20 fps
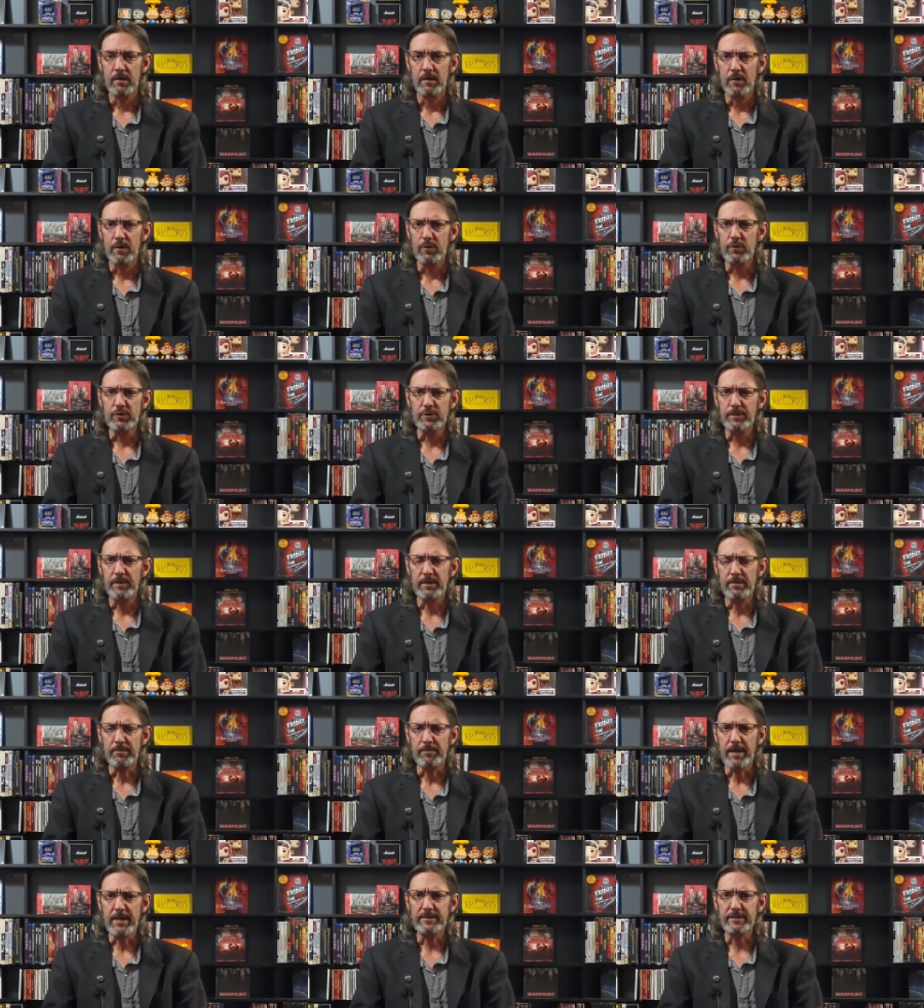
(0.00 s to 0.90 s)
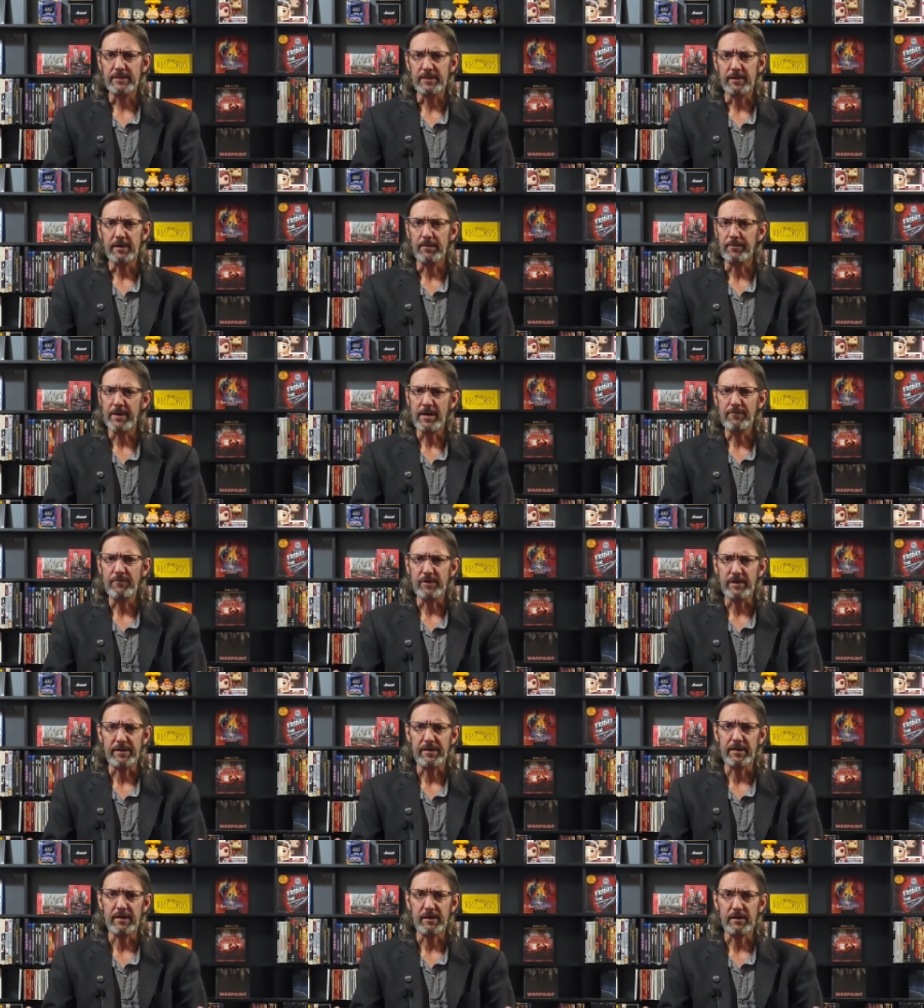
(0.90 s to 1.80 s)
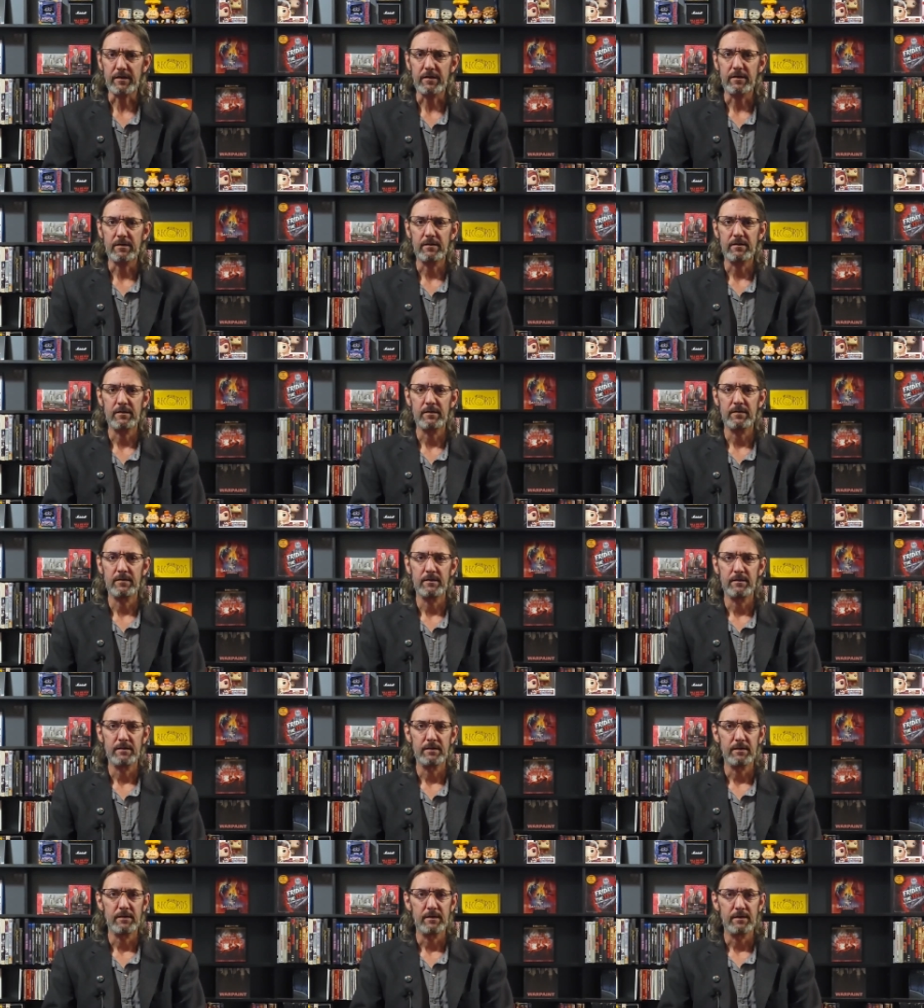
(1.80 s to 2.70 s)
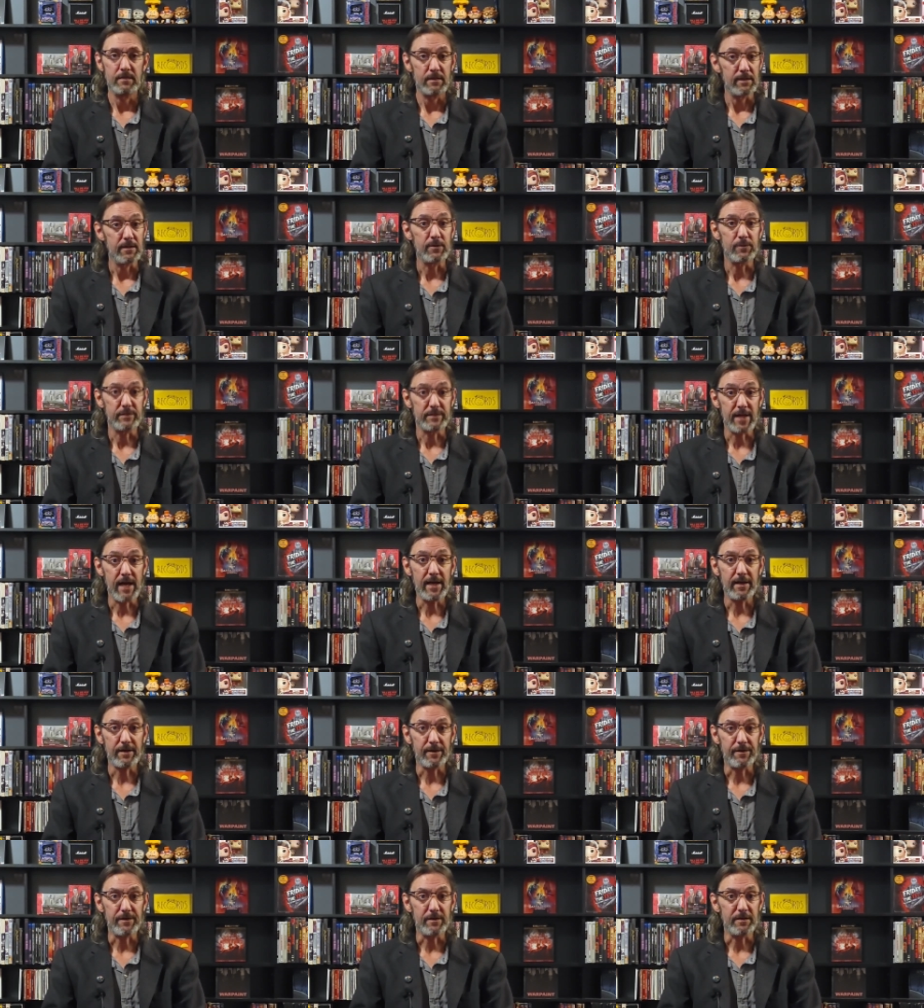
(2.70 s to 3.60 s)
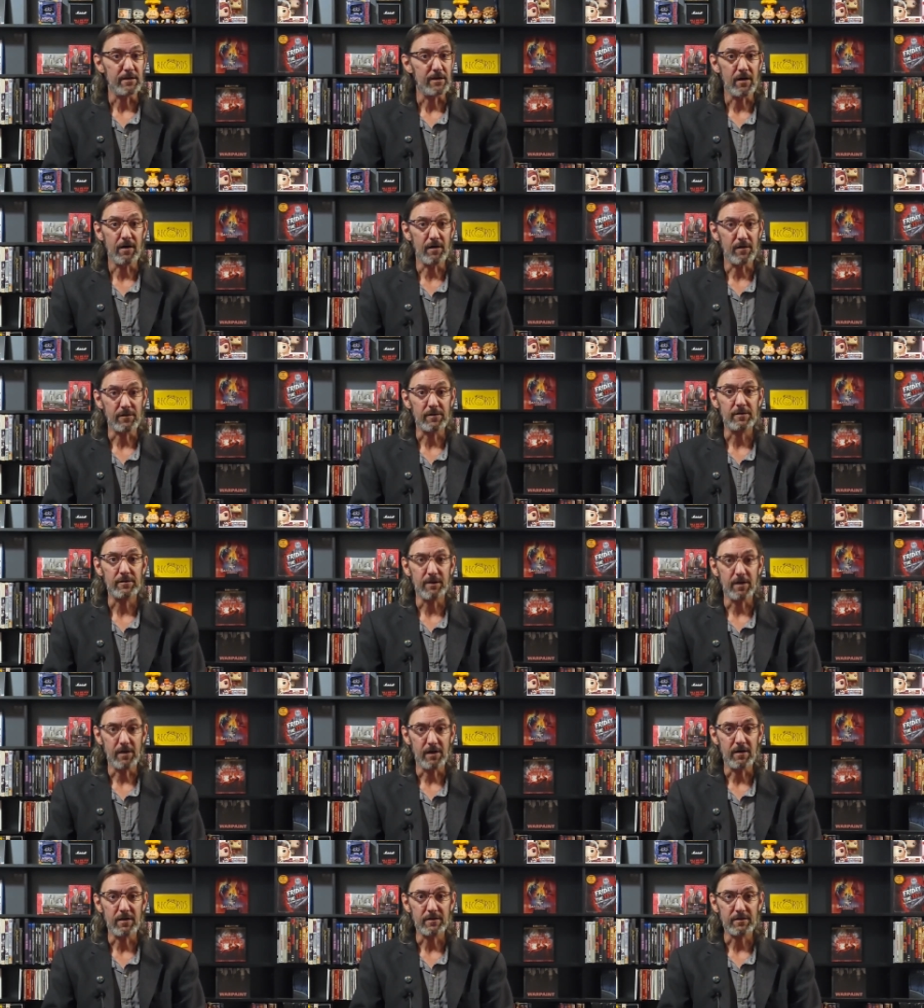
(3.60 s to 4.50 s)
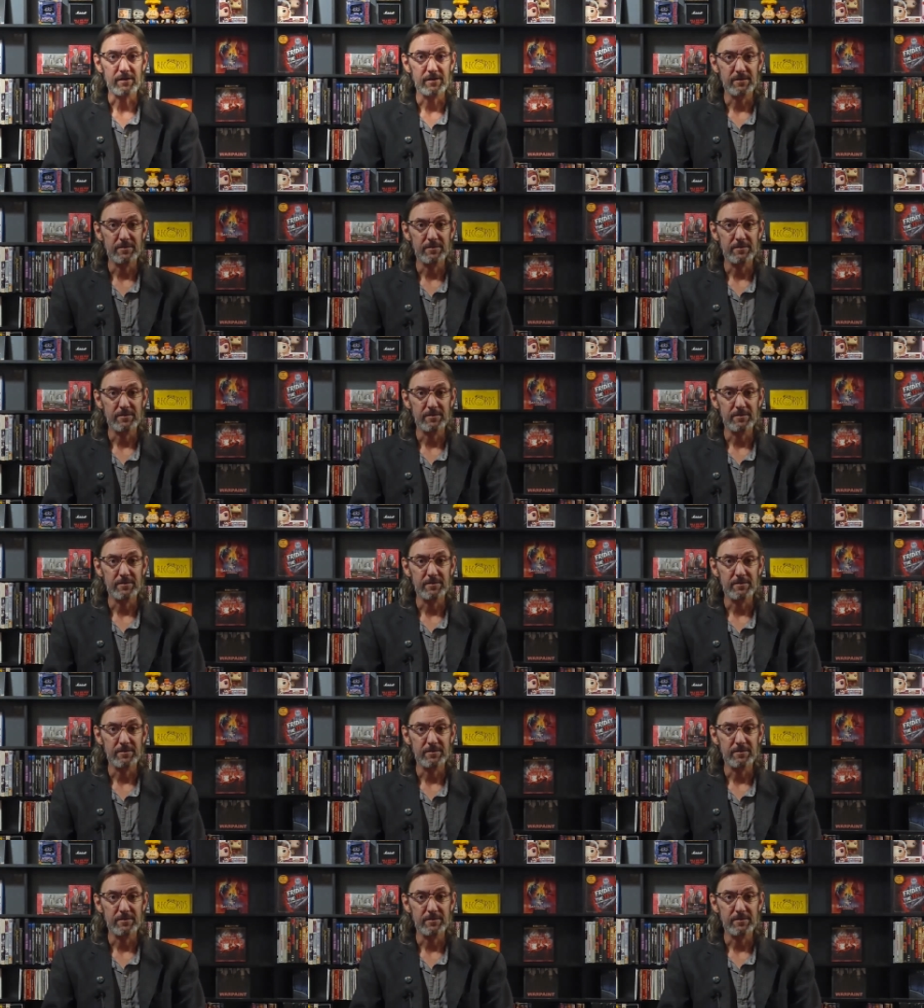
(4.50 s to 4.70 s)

Who's been messing up everything? It was Agatha all along.